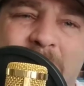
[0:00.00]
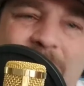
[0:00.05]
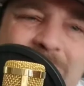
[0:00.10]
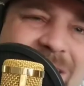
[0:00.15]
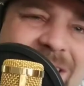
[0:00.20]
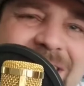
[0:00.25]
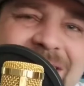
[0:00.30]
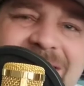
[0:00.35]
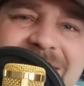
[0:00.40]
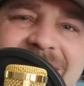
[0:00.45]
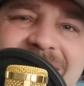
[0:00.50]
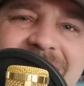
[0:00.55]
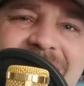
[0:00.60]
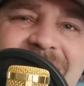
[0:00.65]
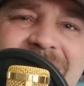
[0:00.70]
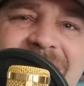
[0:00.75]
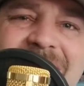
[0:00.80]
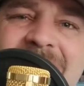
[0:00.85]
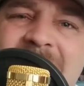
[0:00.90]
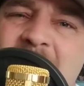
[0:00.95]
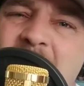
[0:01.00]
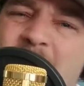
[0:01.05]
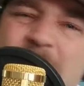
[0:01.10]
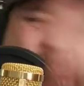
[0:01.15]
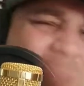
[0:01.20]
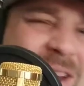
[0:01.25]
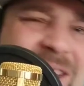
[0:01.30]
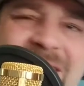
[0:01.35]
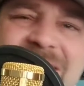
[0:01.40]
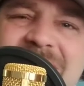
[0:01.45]
What is good?
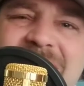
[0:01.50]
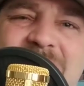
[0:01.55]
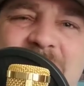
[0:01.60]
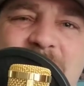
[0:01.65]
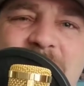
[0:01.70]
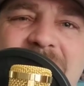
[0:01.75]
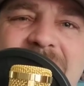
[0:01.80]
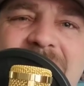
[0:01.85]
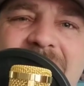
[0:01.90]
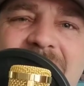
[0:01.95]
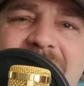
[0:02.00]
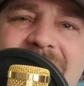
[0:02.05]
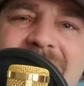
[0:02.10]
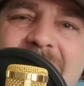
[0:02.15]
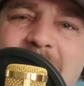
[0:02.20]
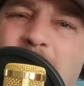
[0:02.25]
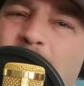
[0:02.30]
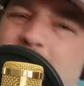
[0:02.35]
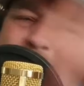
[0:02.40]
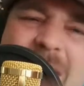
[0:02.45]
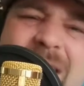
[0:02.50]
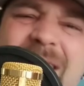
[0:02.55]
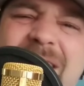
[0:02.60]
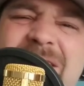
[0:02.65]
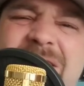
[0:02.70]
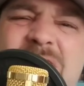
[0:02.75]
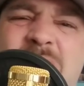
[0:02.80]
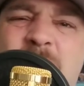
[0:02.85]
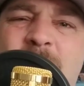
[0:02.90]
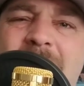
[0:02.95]
What is going on? And what
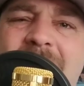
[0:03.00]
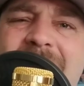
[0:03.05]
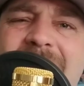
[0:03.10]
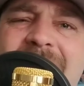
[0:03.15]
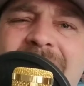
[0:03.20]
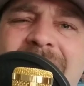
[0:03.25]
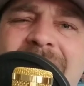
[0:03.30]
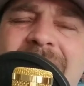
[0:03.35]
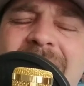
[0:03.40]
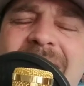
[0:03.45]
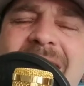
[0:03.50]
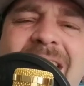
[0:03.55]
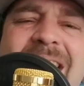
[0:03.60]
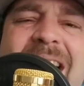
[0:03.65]
is cracking?